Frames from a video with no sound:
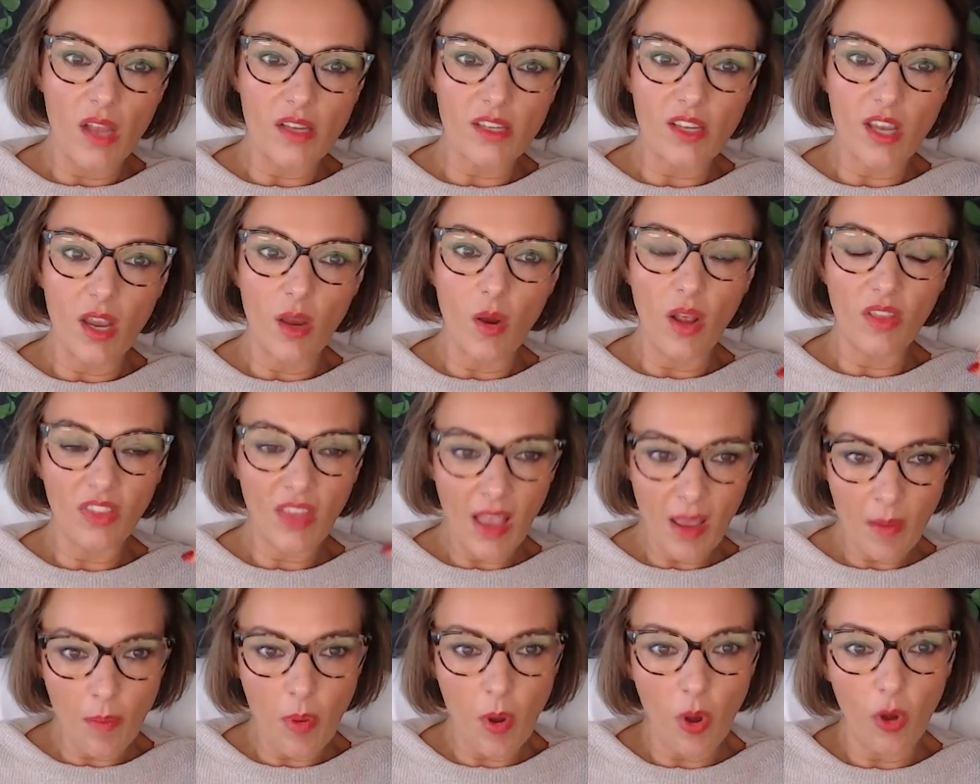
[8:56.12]
so at
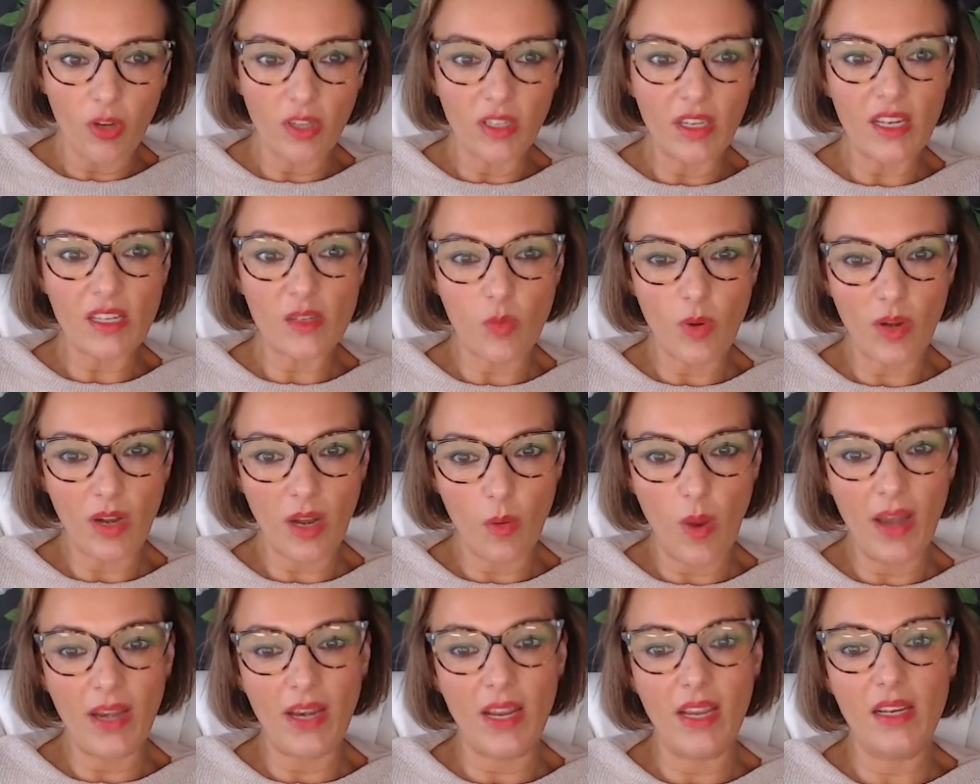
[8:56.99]
that point that's when i
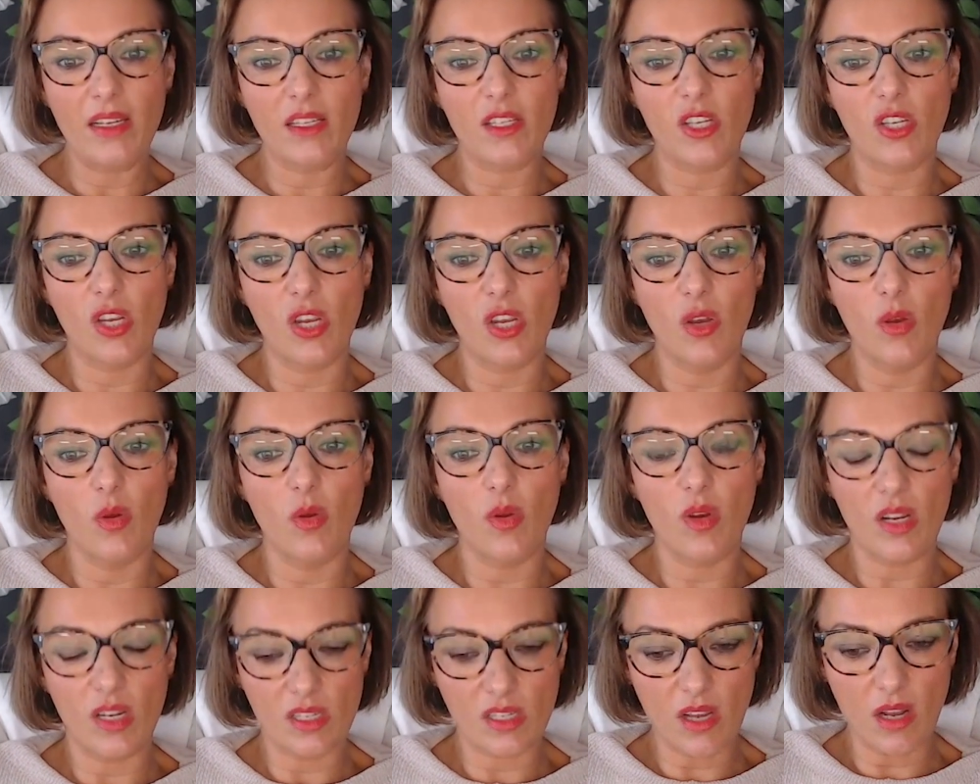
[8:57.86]
went into
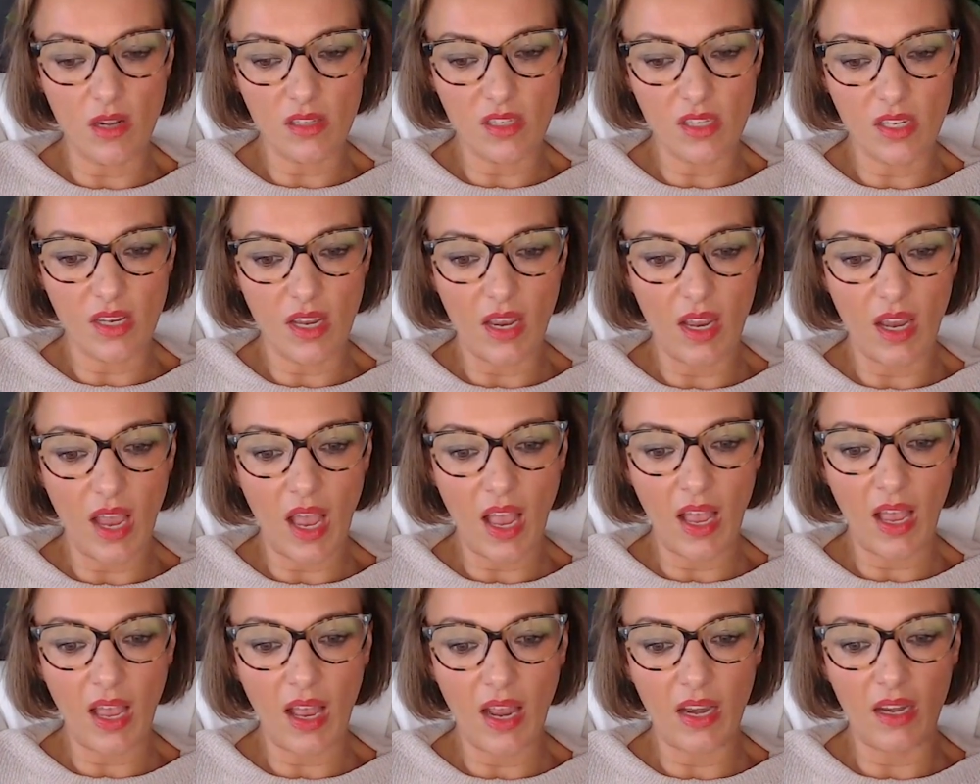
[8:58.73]
consulting
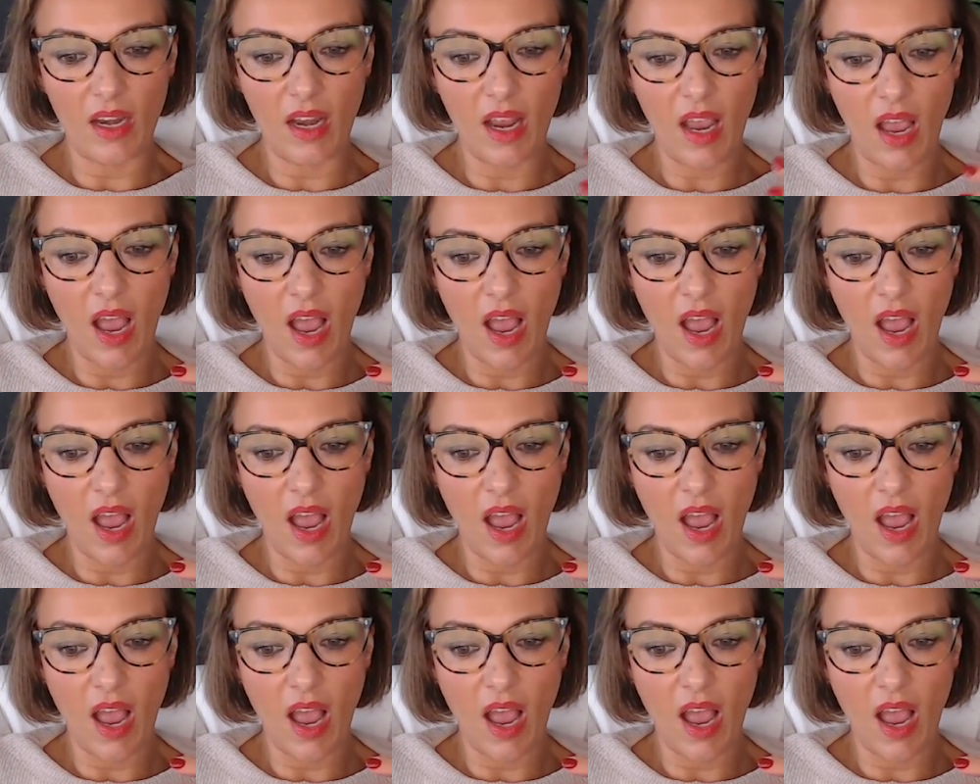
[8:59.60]
and